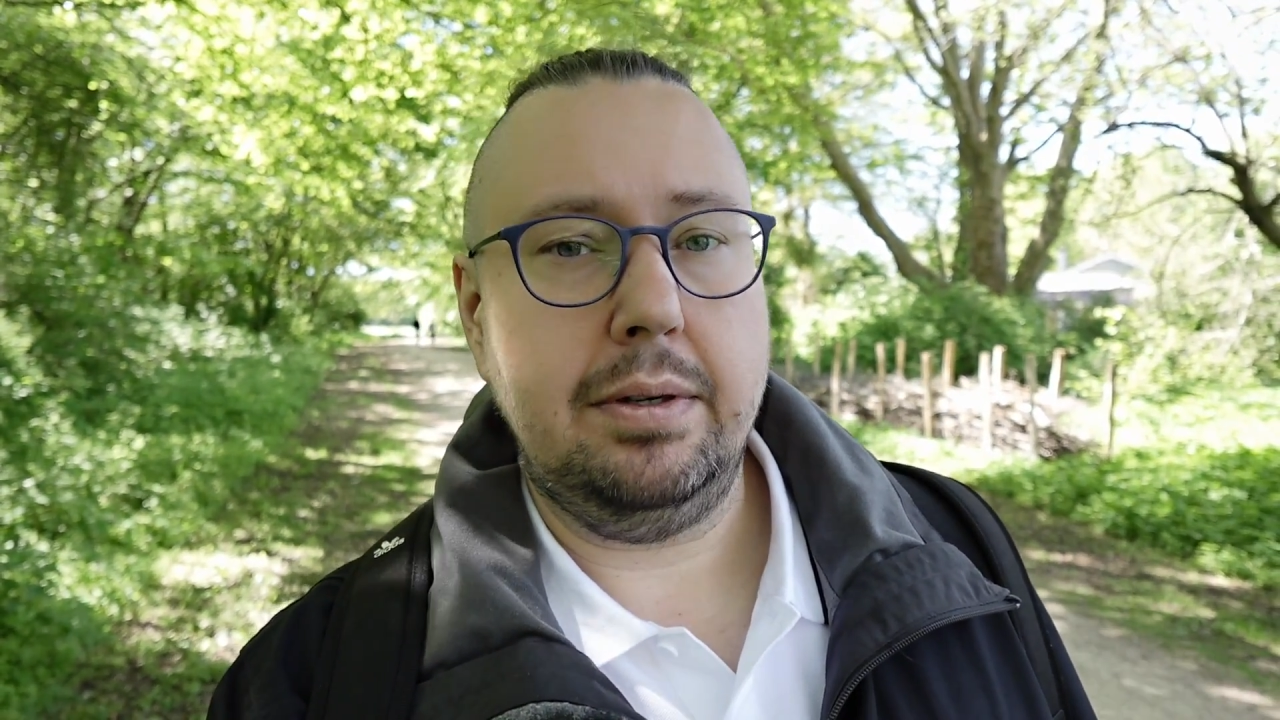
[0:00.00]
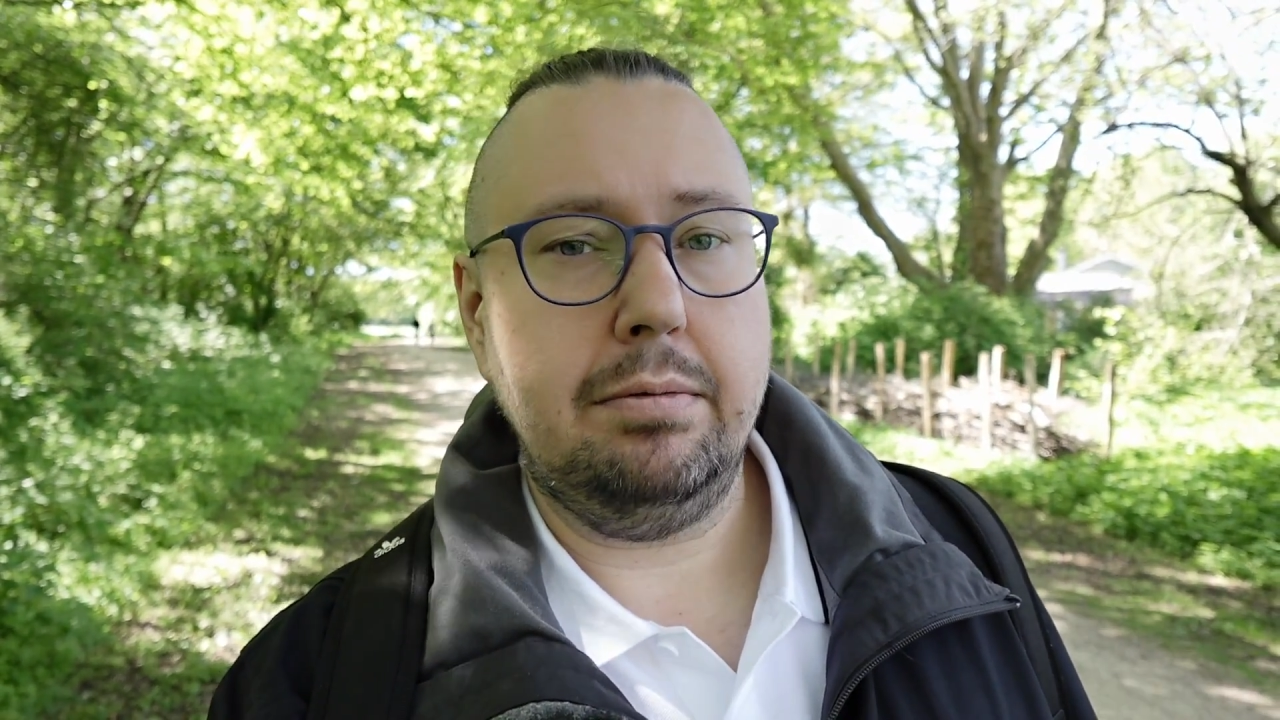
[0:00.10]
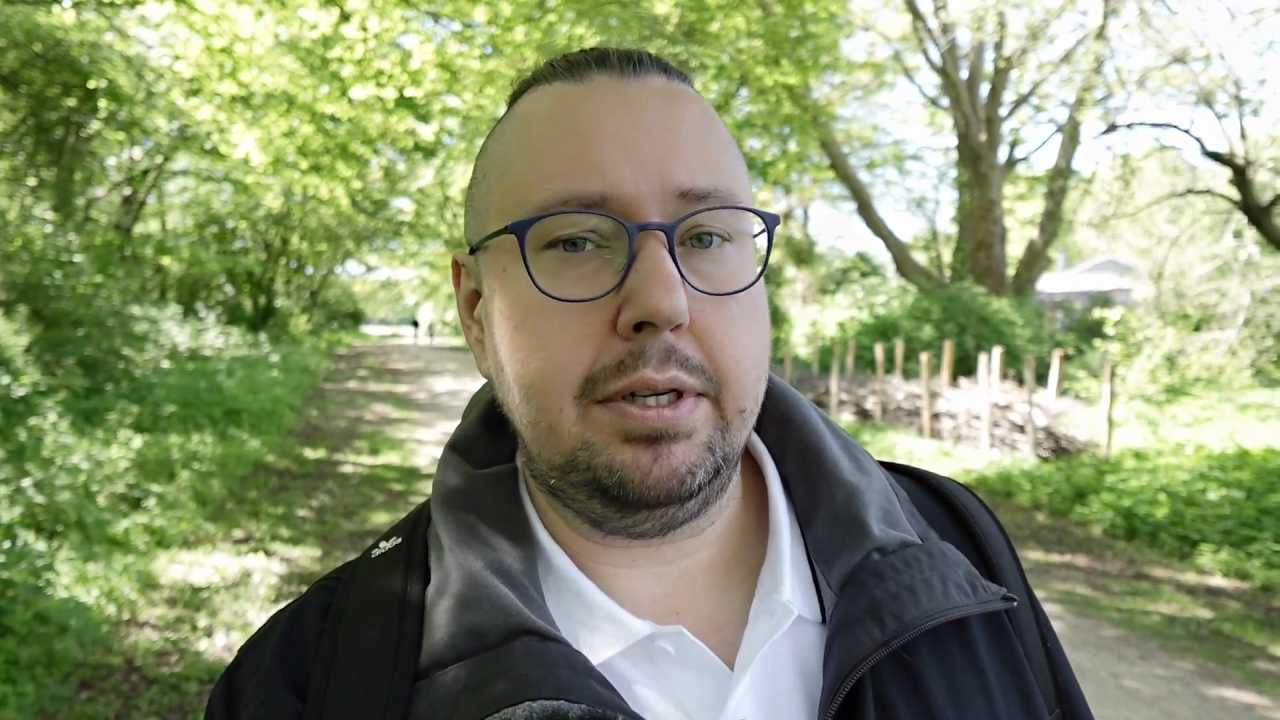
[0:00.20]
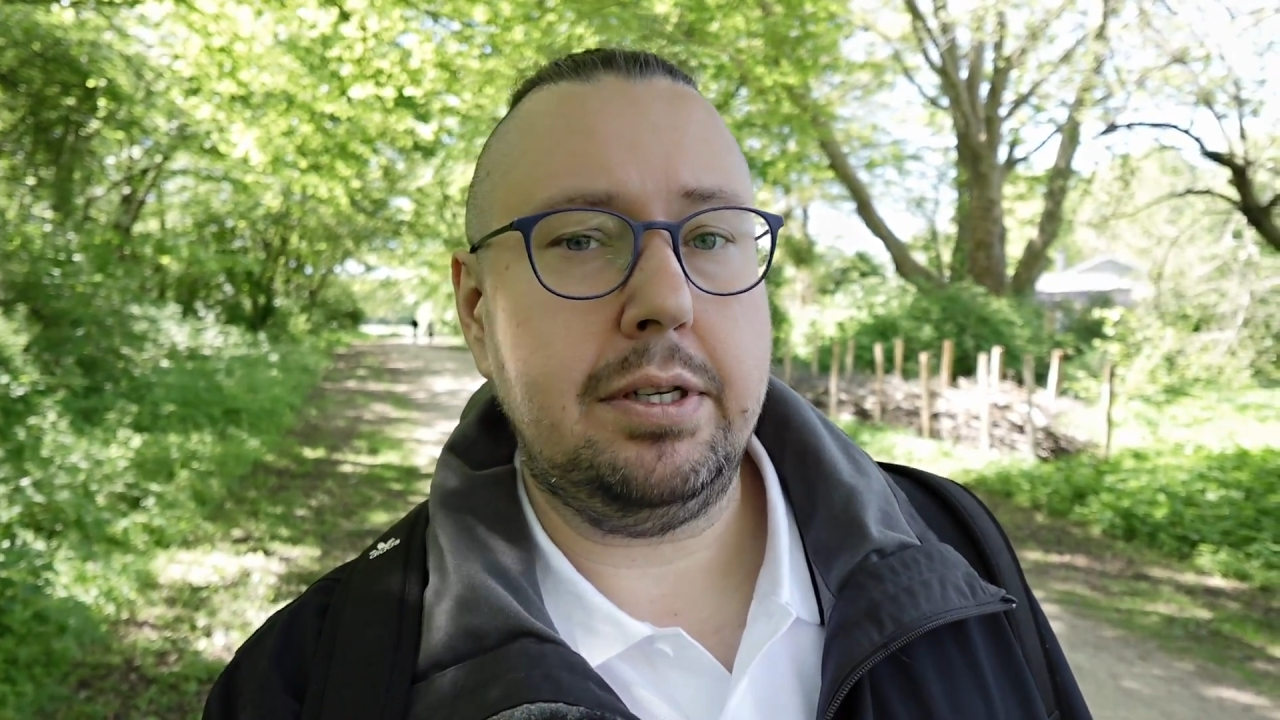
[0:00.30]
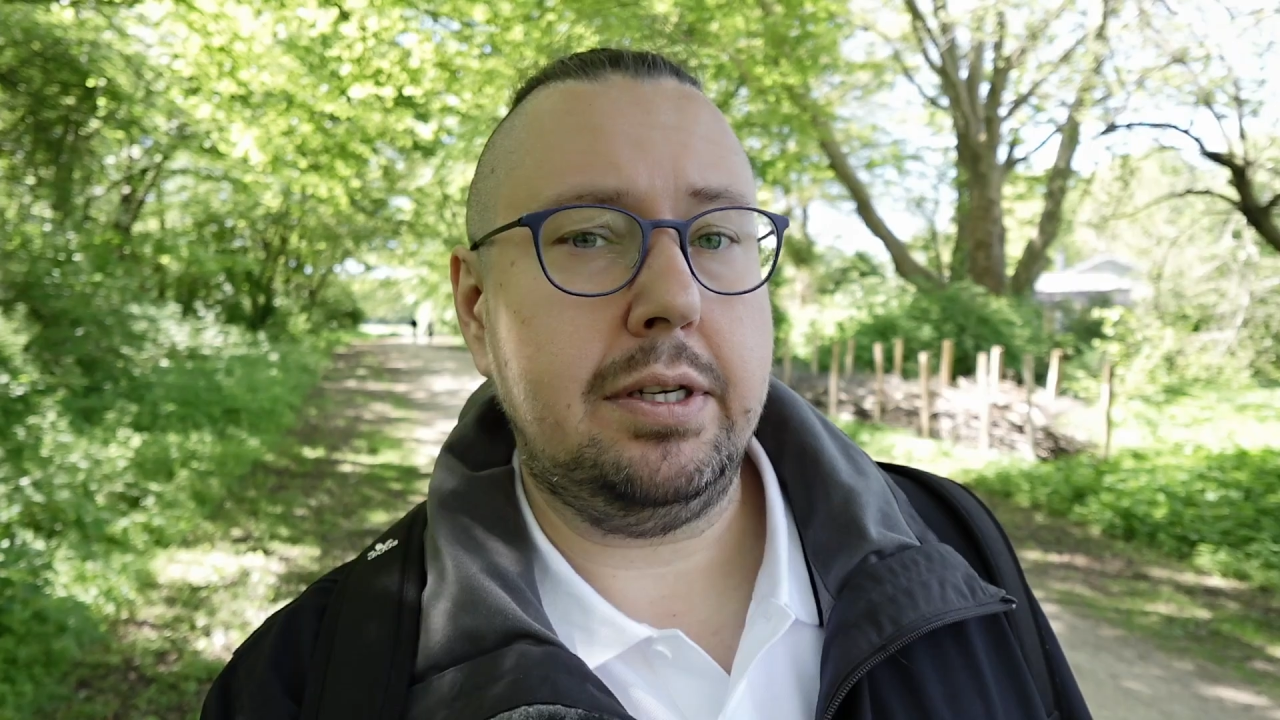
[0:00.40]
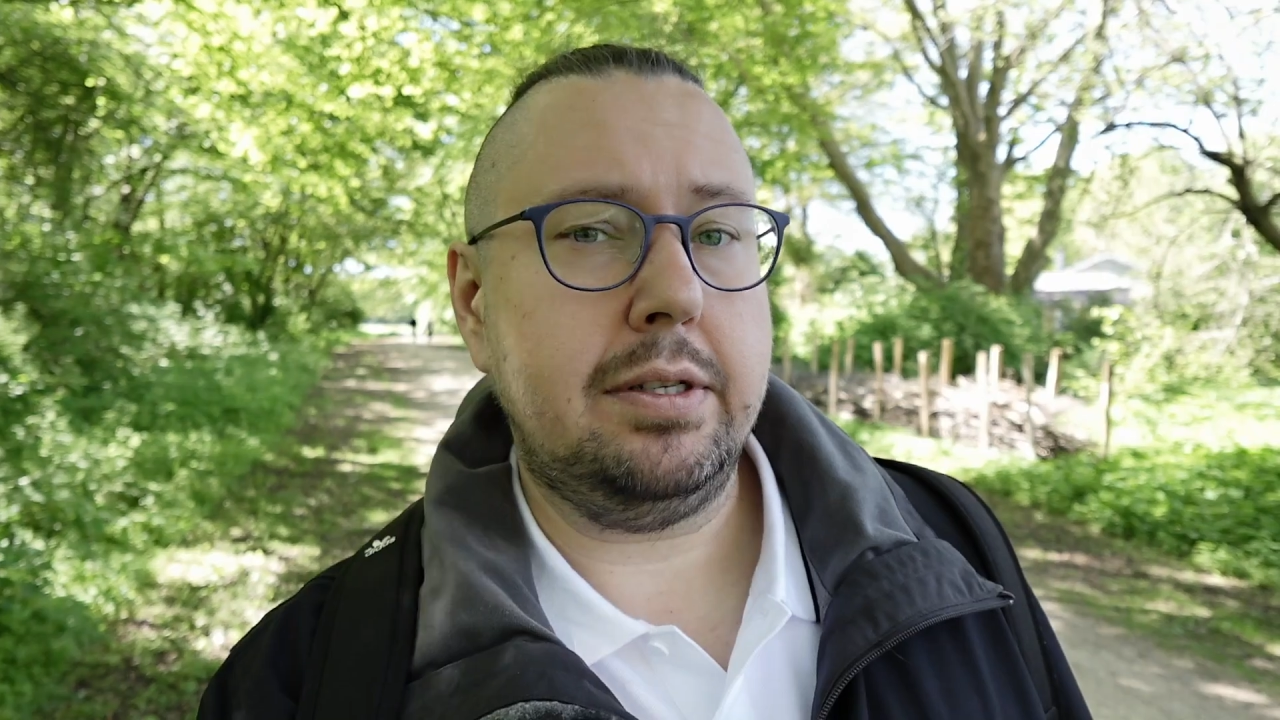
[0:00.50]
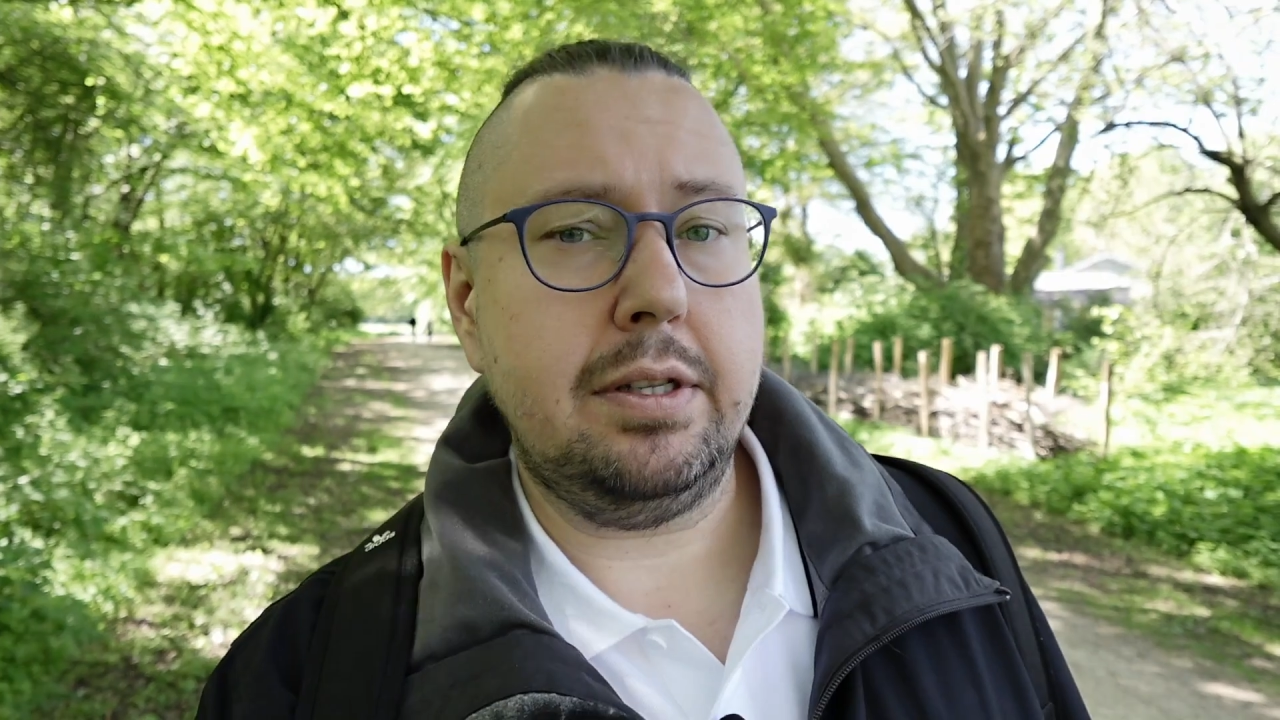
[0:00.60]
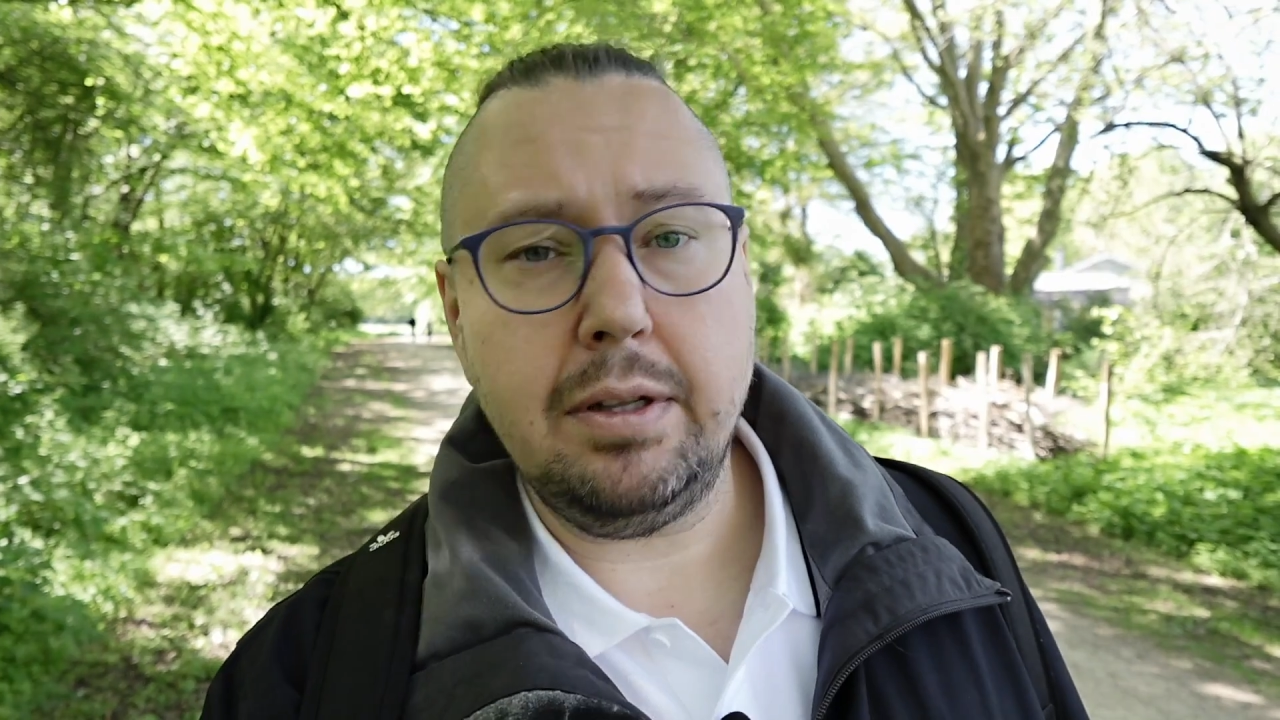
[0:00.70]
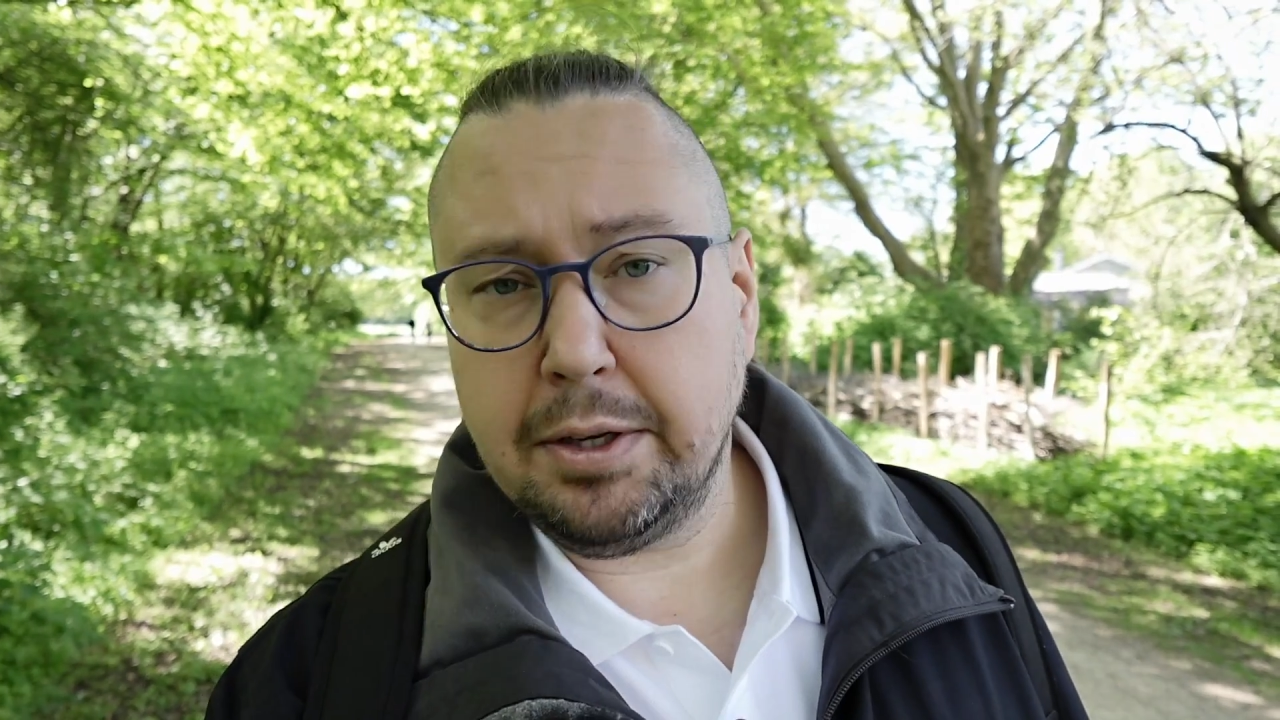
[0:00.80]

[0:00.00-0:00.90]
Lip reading: which is still